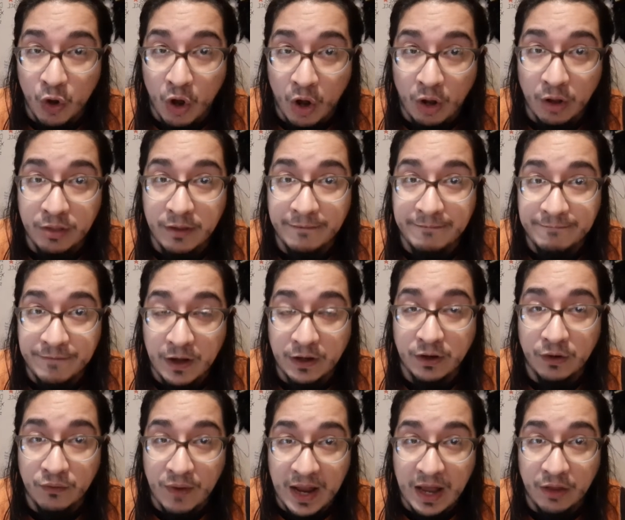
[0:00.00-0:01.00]
all the fuck
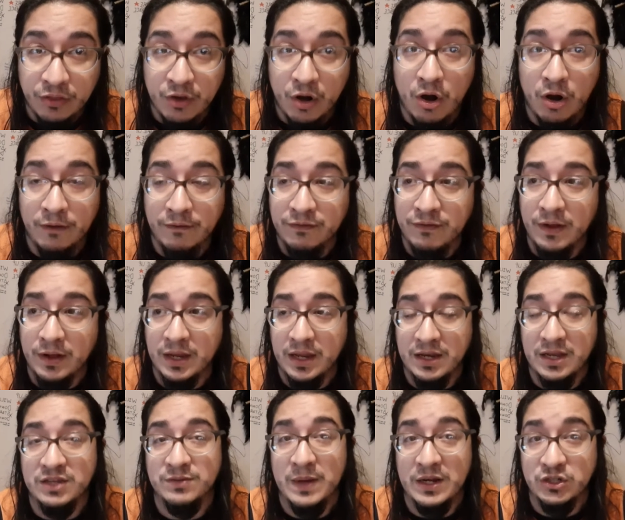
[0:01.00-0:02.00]
around, there aren't fucking,
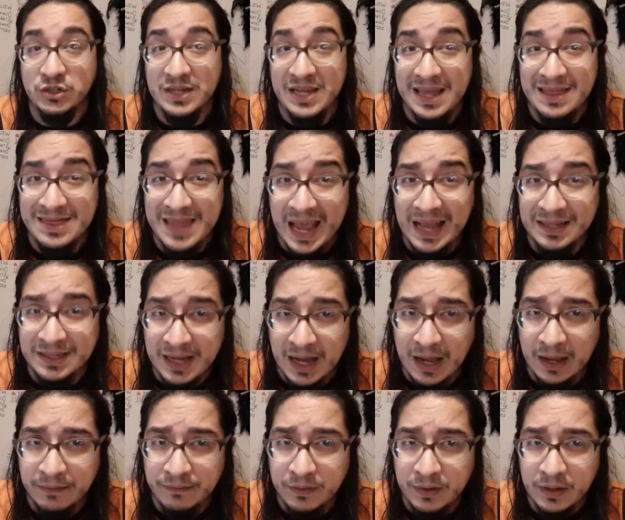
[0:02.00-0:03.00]
especially at that
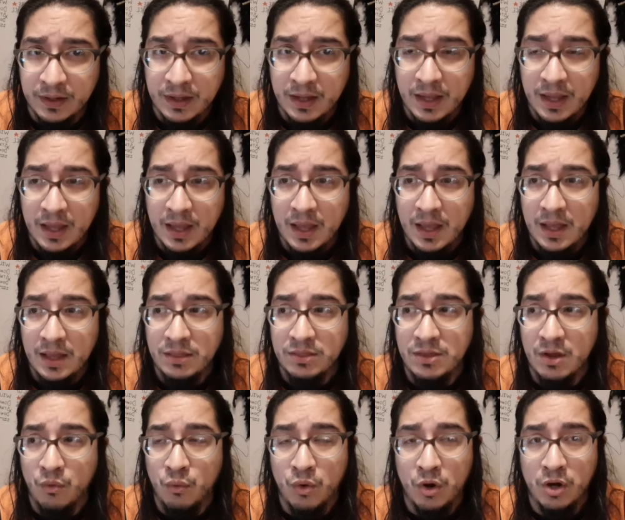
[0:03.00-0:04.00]
time,
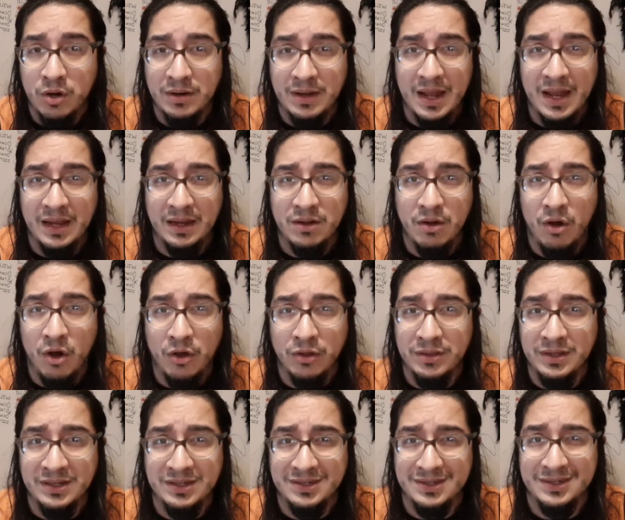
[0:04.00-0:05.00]
there weren't like all
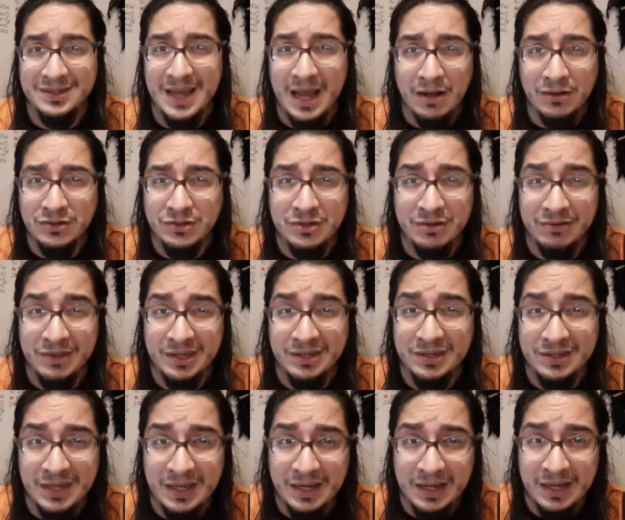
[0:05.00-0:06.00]
these sounds of the
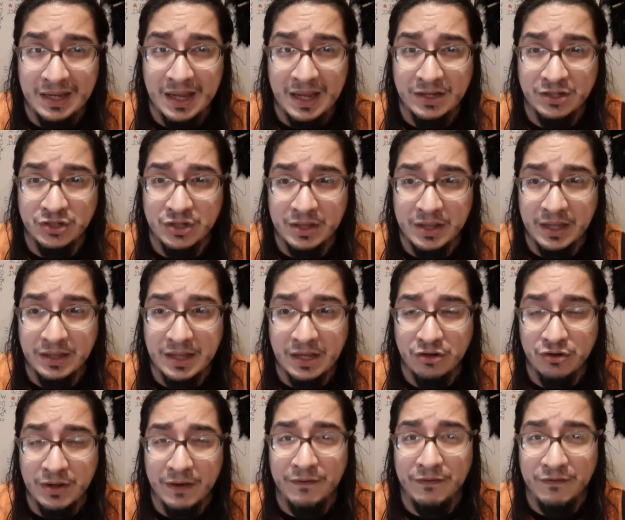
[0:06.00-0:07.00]
city and shit like that.
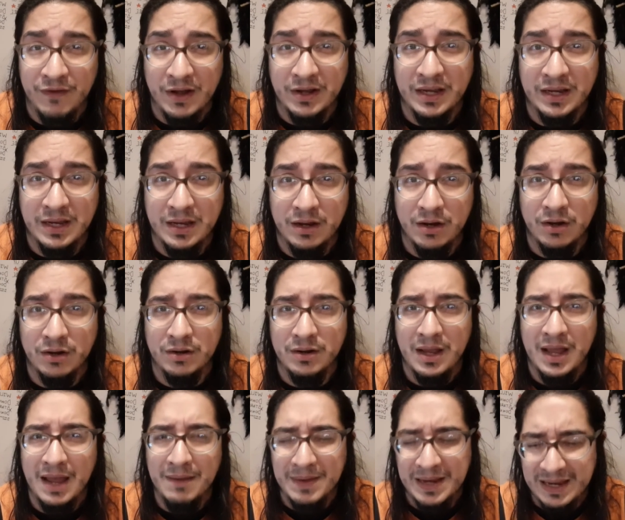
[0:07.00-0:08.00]
You could fucking hear.
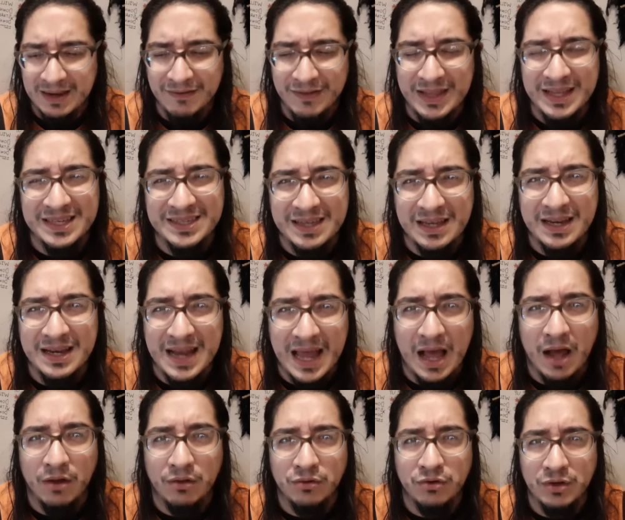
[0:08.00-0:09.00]
I mean, even in the city
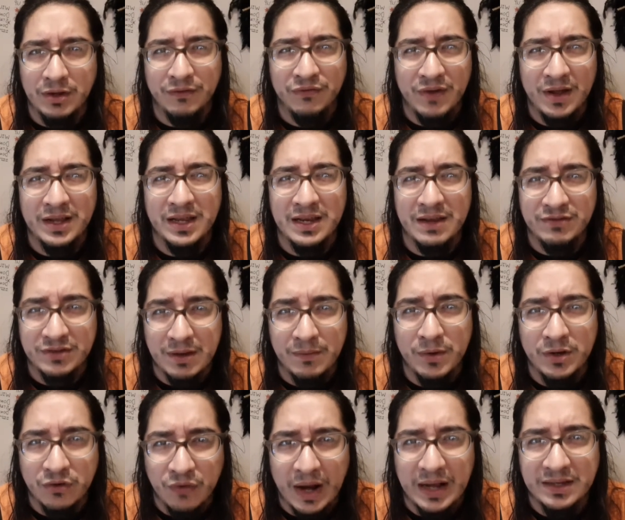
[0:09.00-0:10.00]
now, you could fucking, if
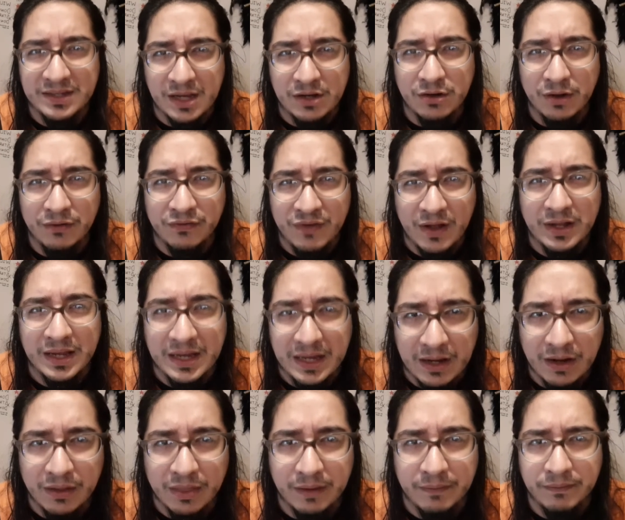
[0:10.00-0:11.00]
someone cries out, you'll fucking
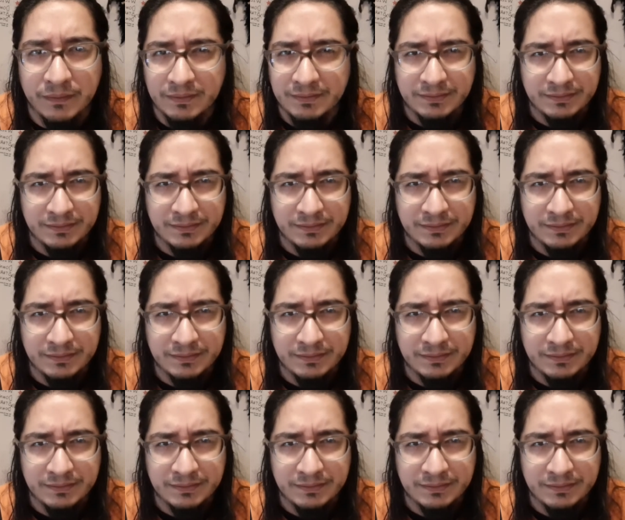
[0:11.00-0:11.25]
hear them.